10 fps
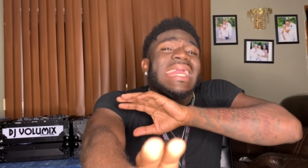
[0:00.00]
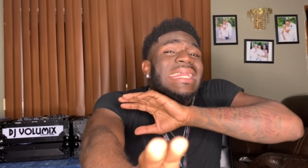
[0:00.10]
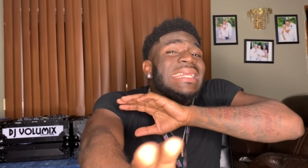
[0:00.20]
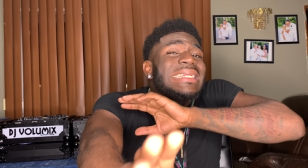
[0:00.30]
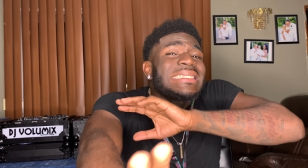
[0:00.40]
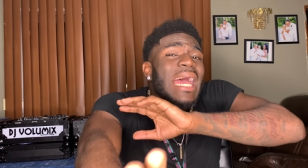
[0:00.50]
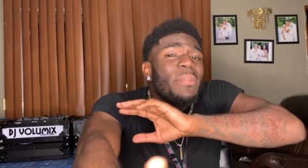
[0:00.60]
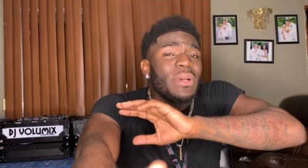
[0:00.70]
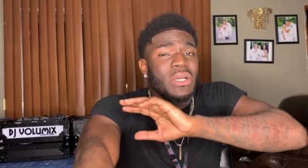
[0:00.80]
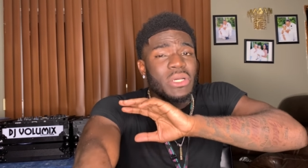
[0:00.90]
any type
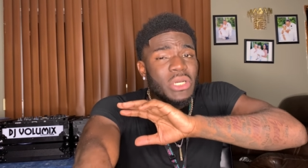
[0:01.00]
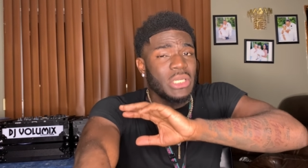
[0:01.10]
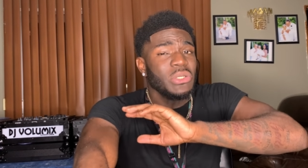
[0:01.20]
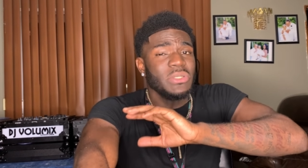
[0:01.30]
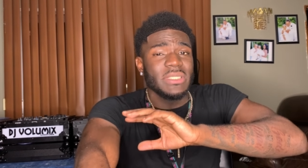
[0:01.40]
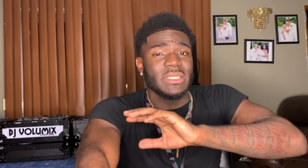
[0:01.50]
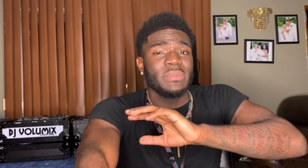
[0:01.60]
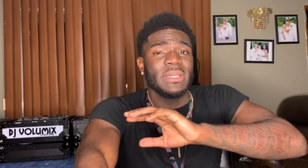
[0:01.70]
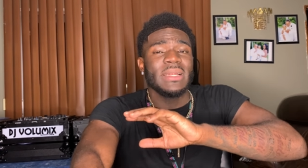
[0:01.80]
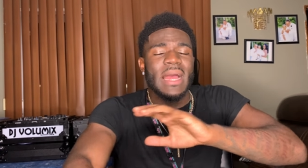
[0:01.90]
of conclusions,
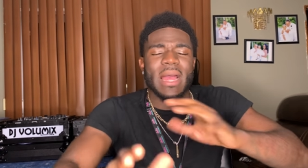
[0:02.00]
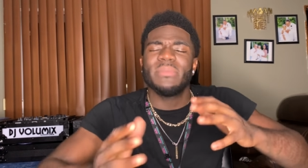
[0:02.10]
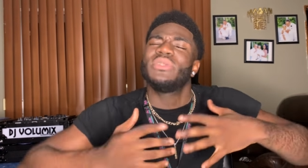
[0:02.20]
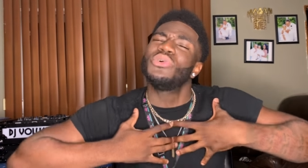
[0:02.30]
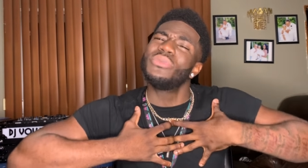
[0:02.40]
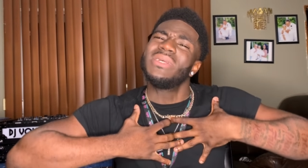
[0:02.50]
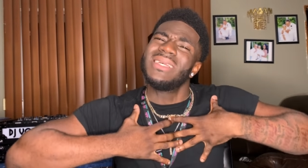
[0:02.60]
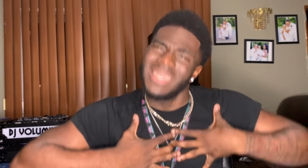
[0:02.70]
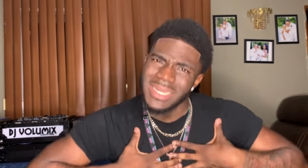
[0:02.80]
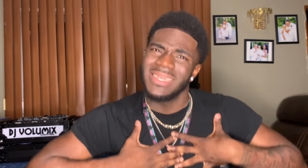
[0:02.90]
bro, I'm doing
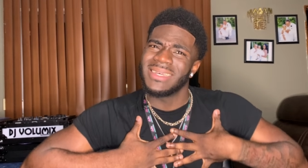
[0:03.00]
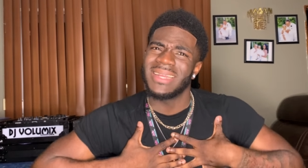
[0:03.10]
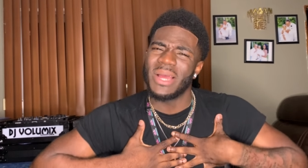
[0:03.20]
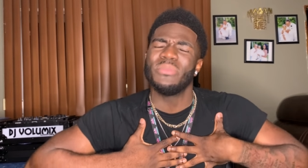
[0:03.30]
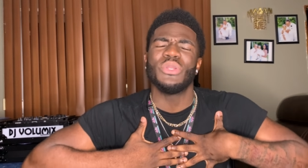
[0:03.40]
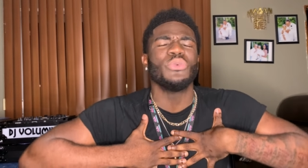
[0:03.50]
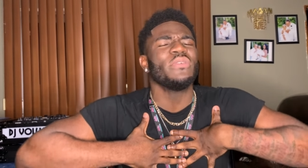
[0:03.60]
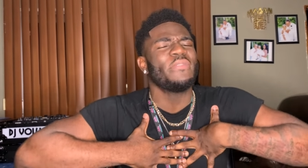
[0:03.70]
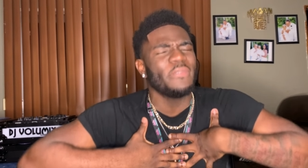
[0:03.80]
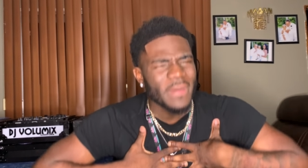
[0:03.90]
good. I'm doing
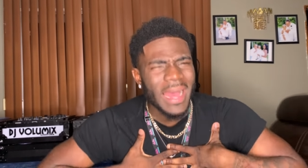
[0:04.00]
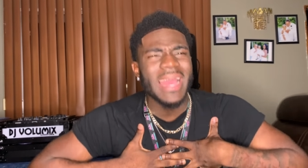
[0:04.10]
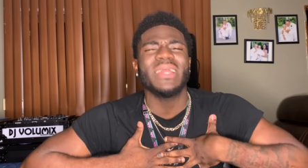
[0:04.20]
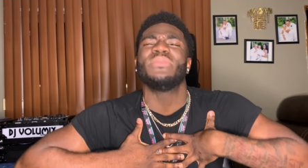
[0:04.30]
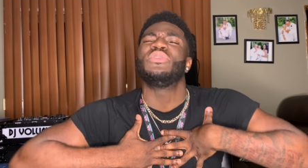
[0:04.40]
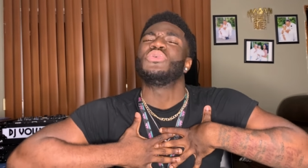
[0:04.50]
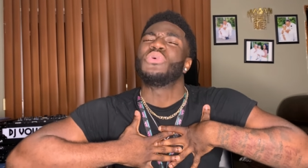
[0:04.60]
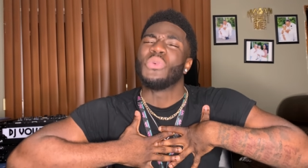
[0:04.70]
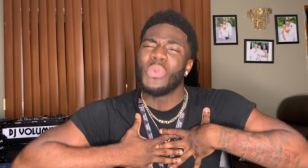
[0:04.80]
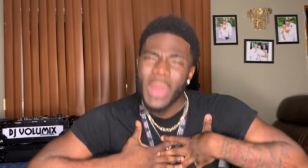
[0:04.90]
fine. I'm
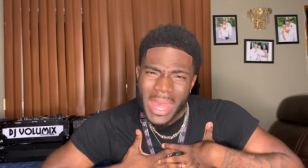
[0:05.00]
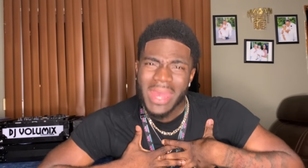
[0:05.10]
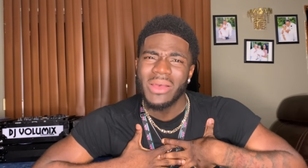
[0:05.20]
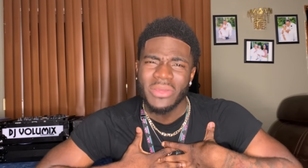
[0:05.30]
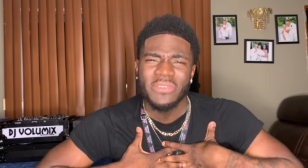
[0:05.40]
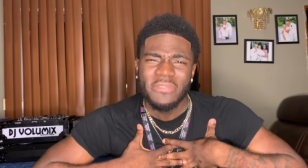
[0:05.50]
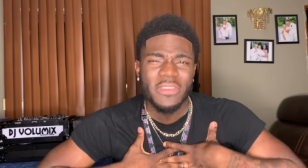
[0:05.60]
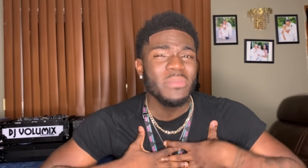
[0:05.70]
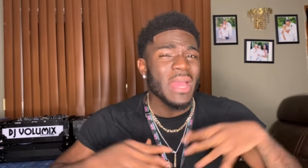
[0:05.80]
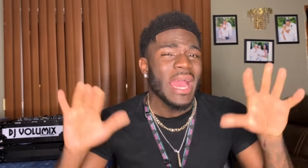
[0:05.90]
doing well. You
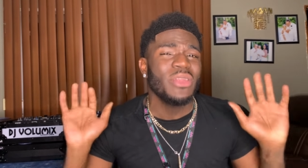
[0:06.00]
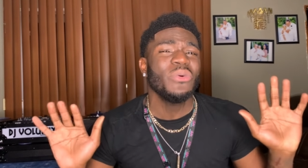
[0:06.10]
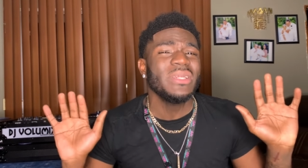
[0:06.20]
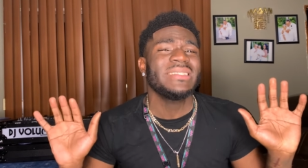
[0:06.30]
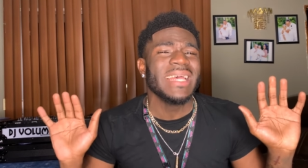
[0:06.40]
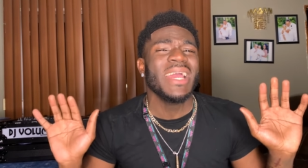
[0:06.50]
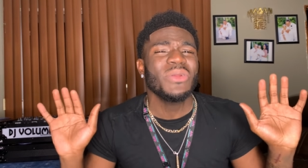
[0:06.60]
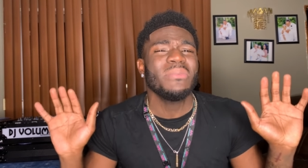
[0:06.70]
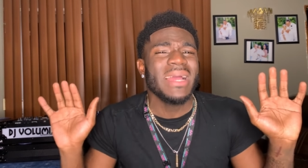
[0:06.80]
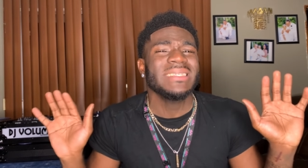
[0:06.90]
feel me? I know the
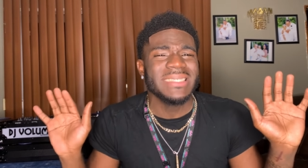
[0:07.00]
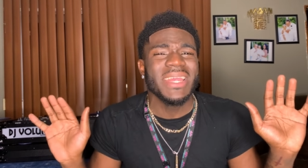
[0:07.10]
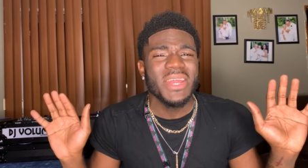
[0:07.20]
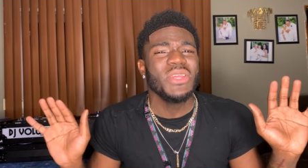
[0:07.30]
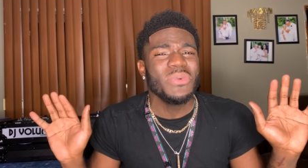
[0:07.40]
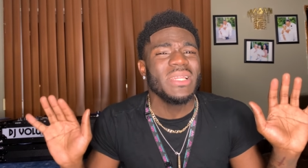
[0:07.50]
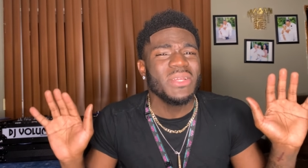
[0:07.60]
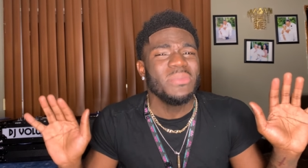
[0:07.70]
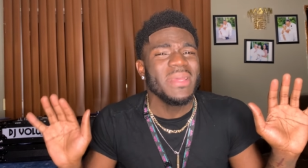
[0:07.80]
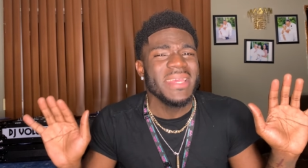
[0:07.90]
title might scare you a
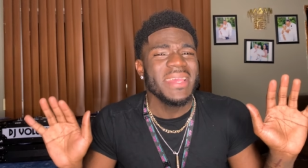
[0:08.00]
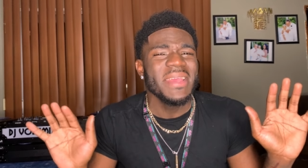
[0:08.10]
little bit,